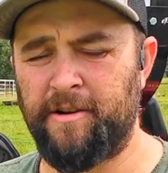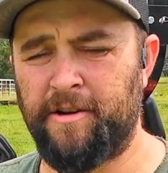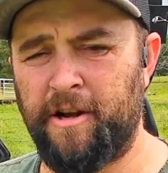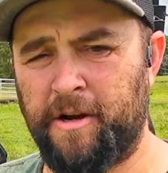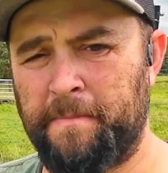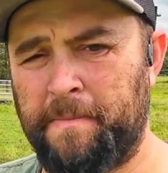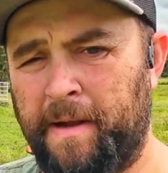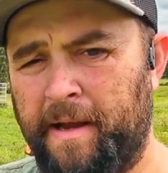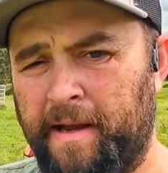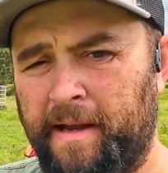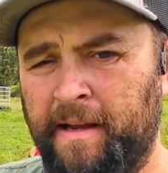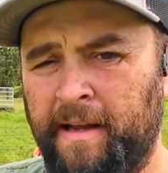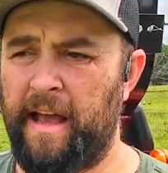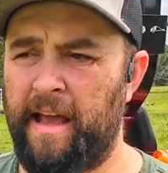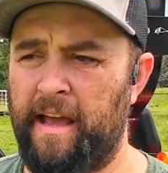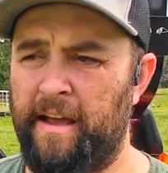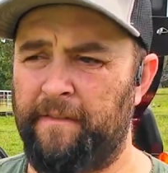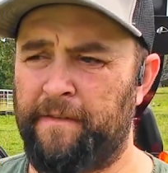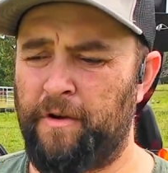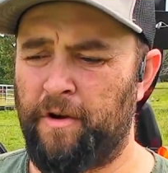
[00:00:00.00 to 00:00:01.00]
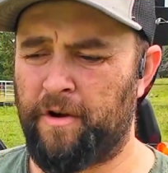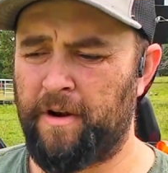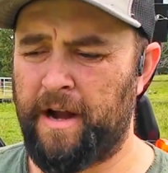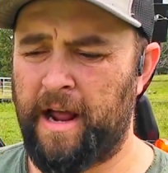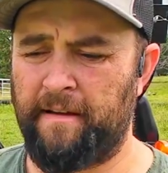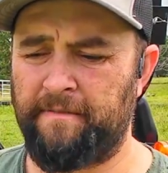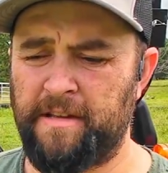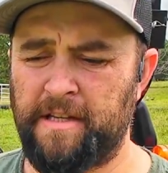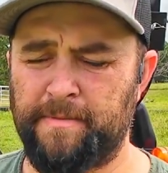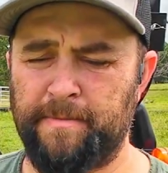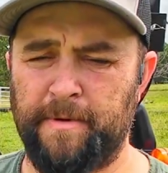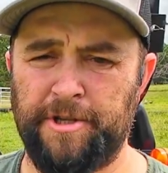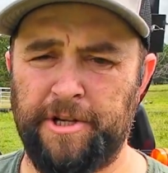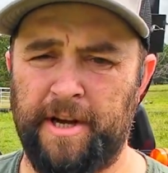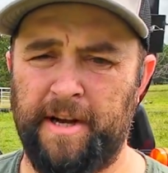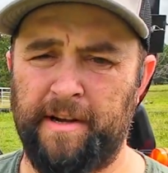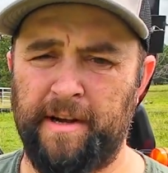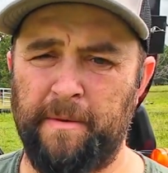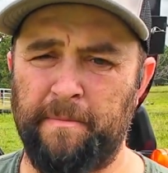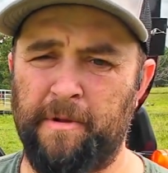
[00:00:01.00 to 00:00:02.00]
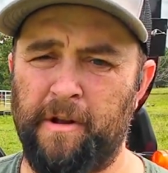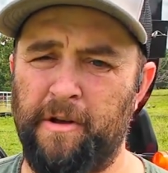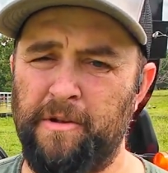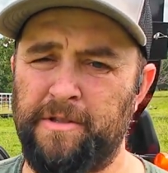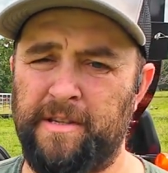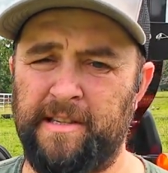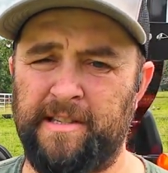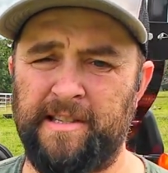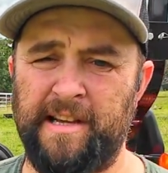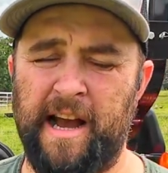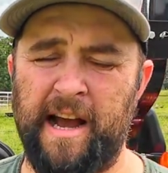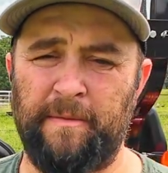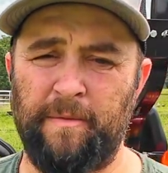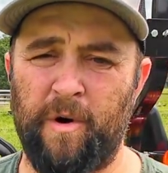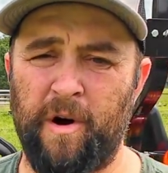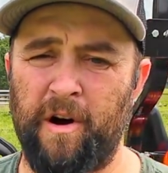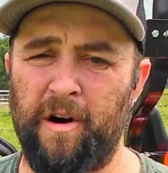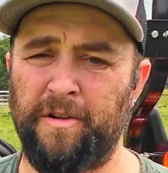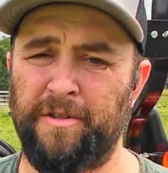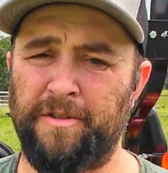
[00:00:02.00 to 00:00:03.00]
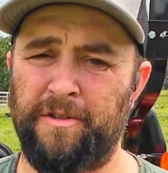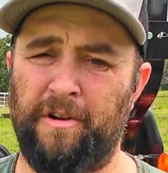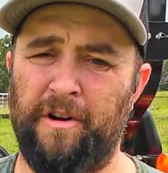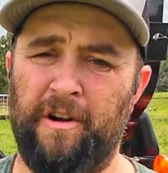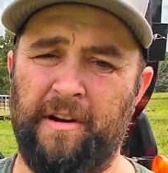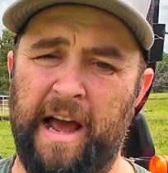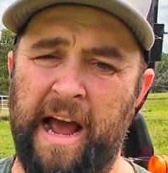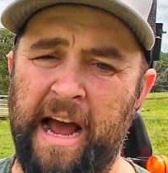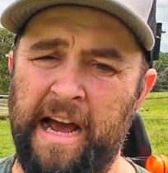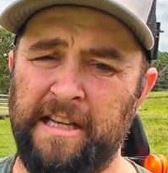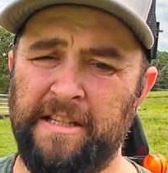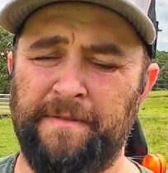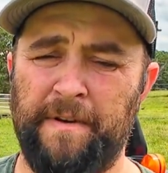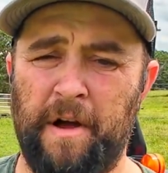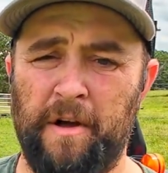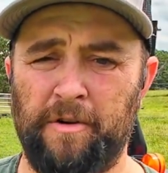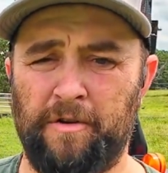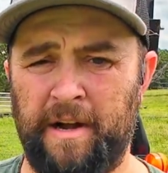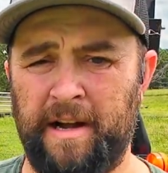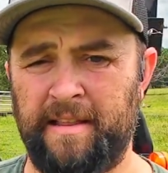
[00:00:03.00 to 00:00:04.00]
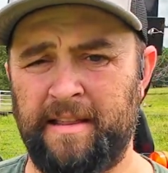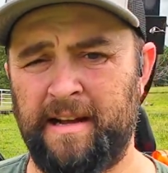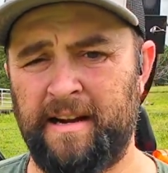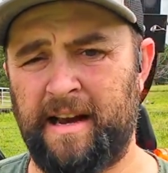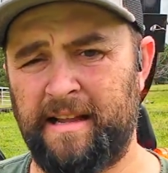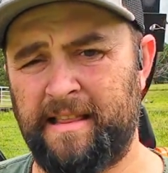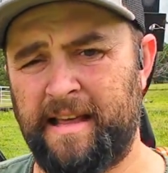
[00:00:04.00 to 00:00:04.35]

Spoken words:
are gonna be if you're gonna have this machine up close to sidewalks or on asphalt or anything like